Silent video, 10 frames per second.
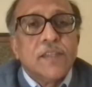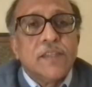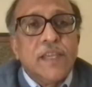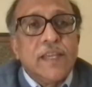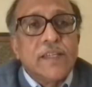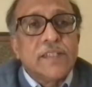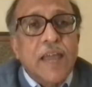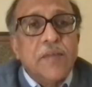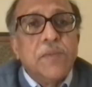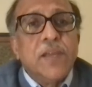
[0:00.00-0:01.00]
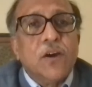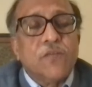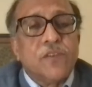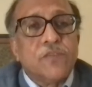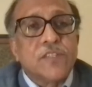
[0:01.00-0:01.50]
the timing
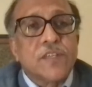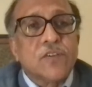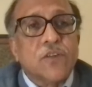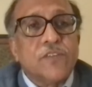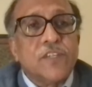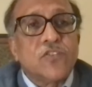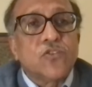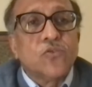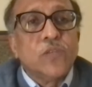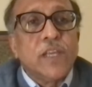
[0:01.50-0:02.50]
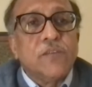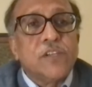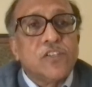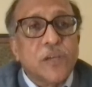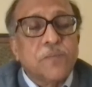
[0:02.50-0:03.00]
of the visit of these two
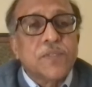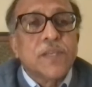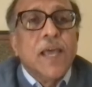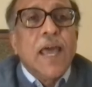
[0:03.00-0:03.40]
naval ships,